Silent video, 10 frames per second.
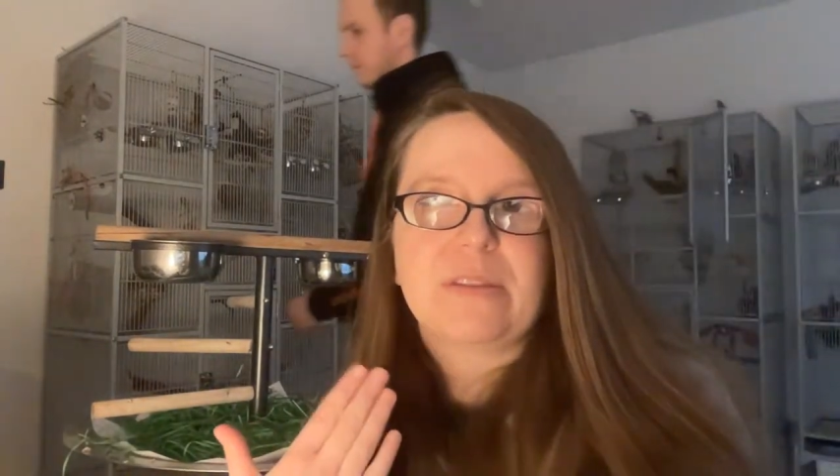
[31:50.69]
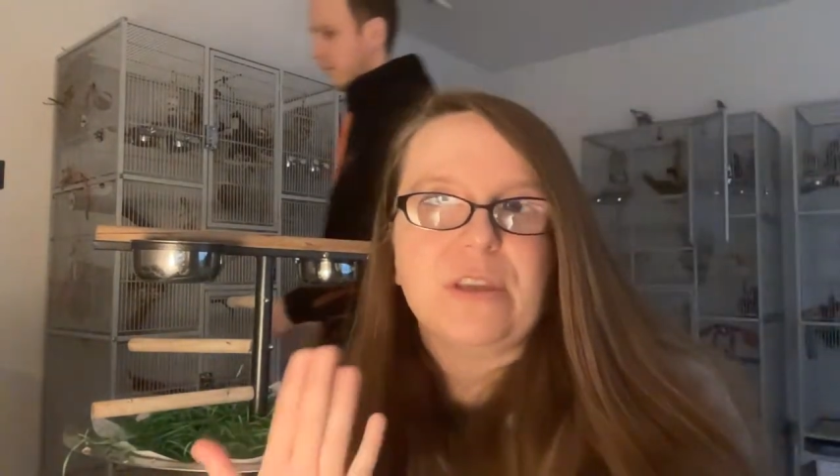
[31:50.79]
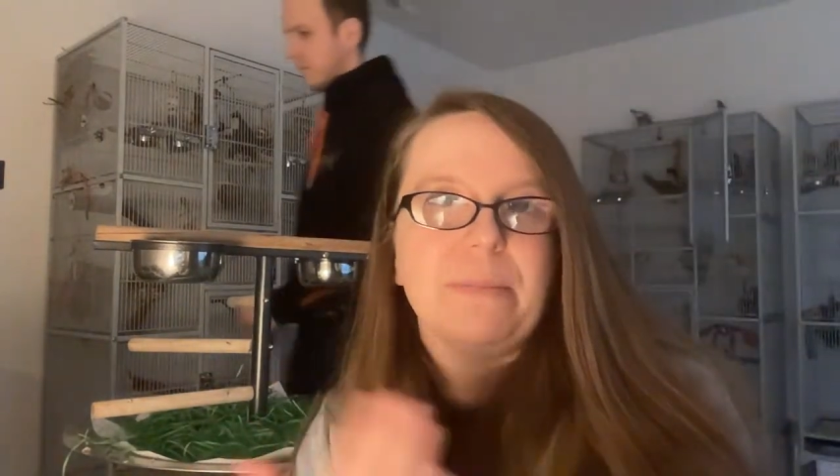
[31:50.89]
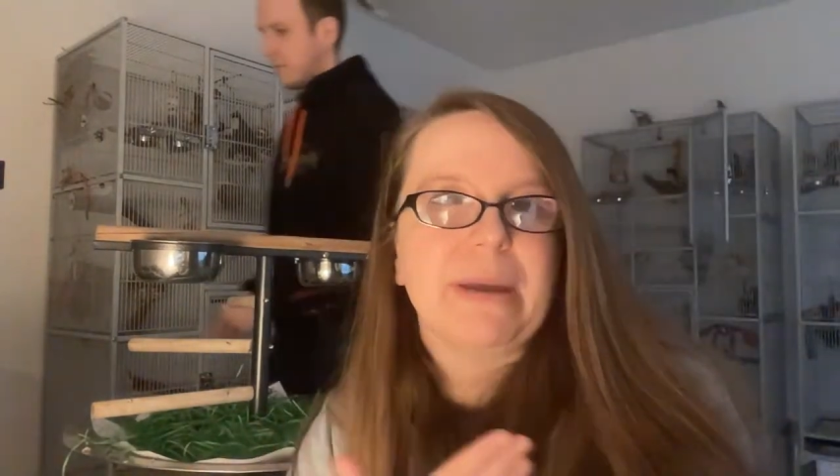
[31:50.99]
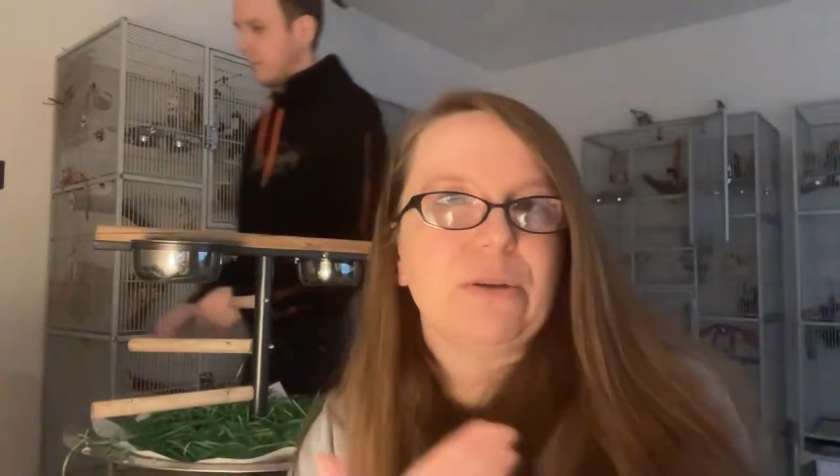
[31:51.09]
that
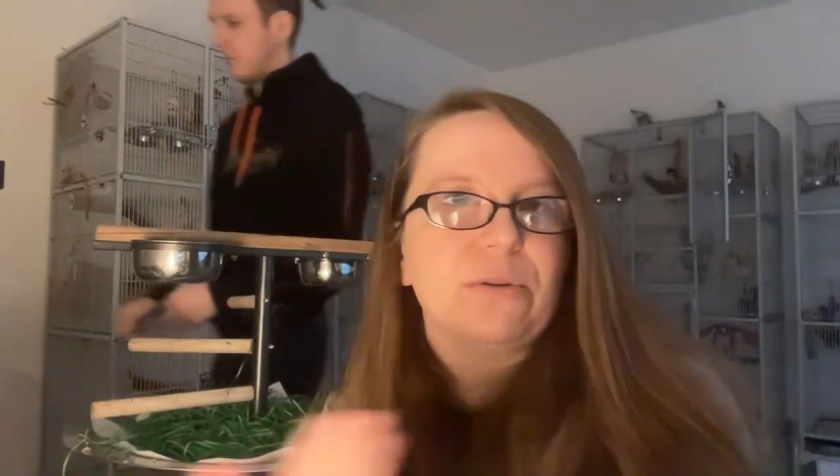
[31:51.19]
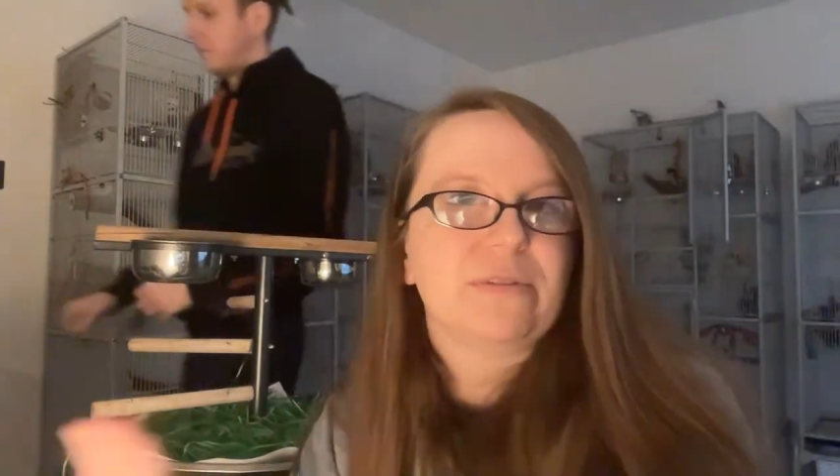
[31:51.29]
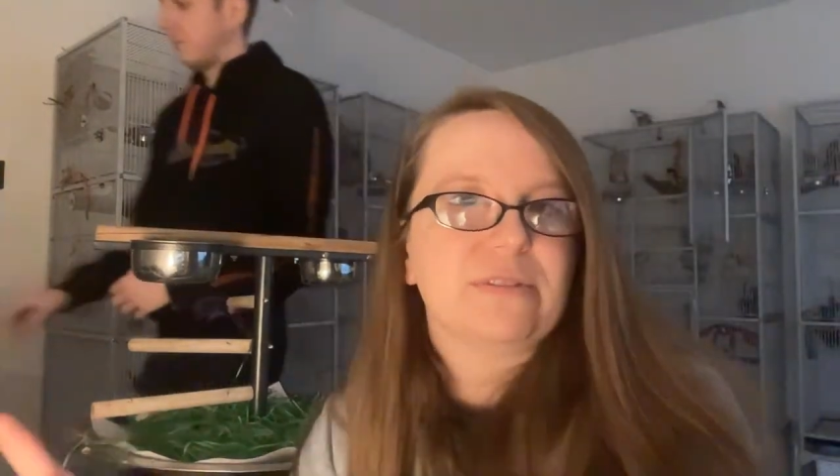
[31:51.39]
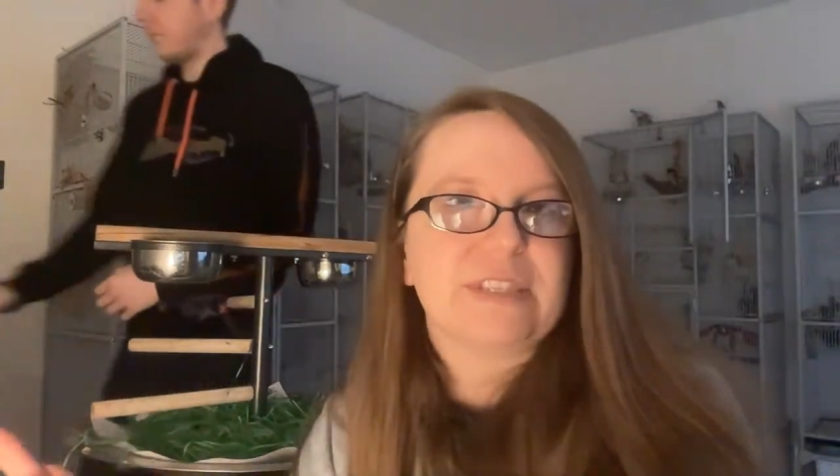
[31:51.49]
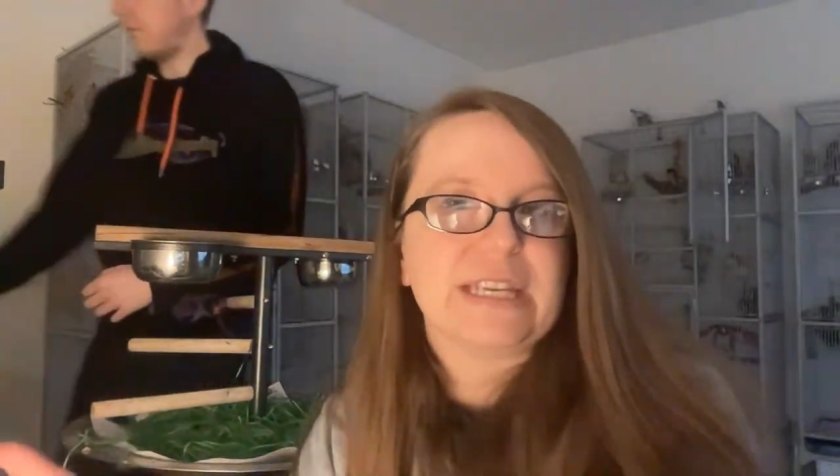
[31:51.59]
you may not
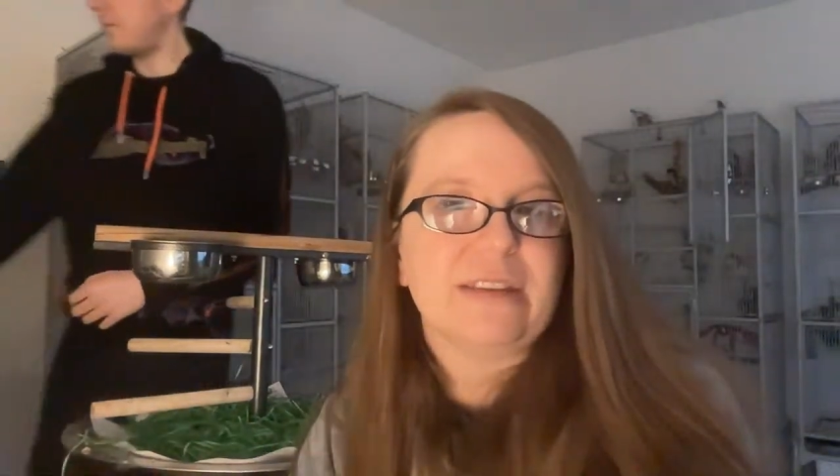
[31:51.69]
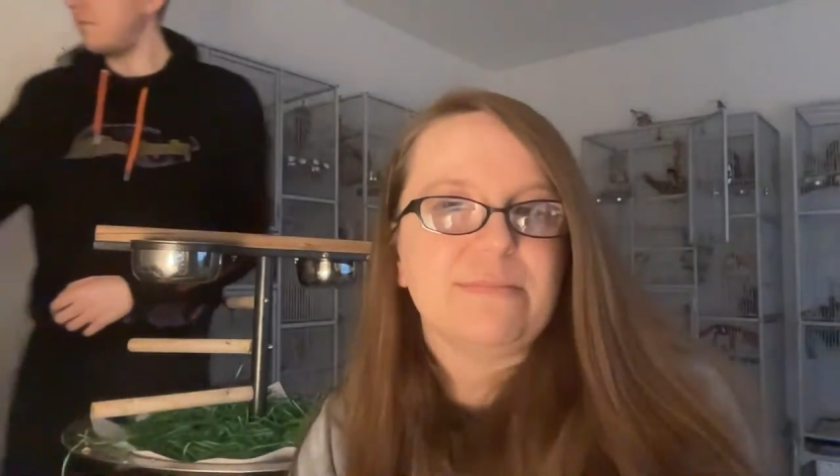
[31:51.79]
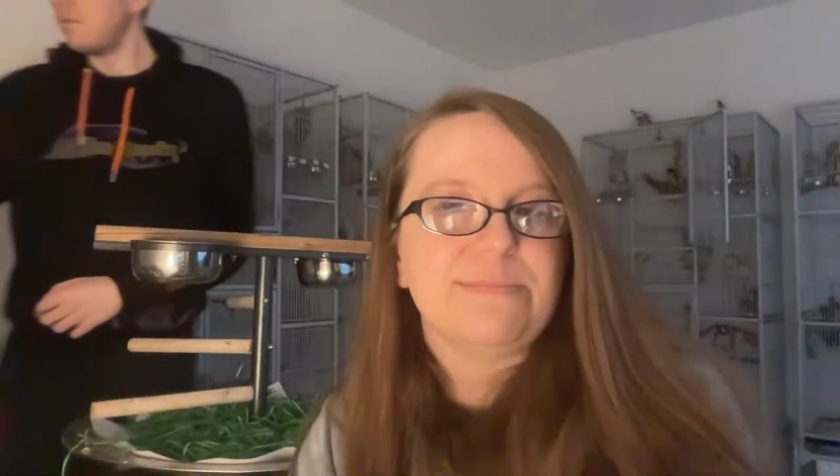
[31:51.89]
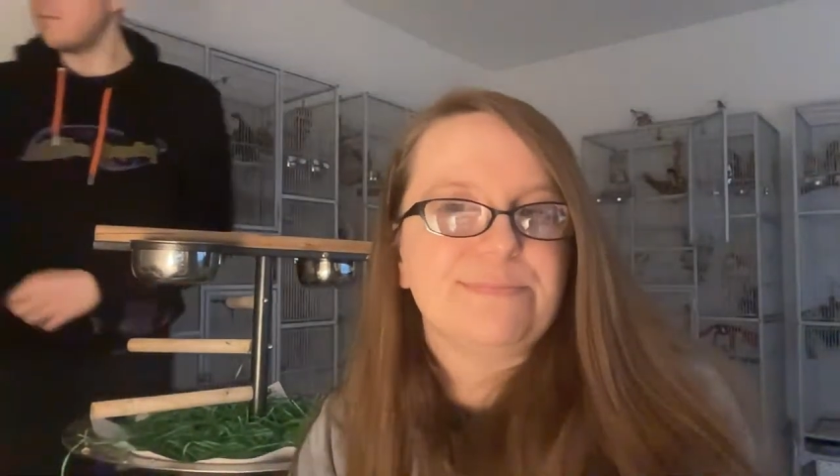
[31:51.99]
see,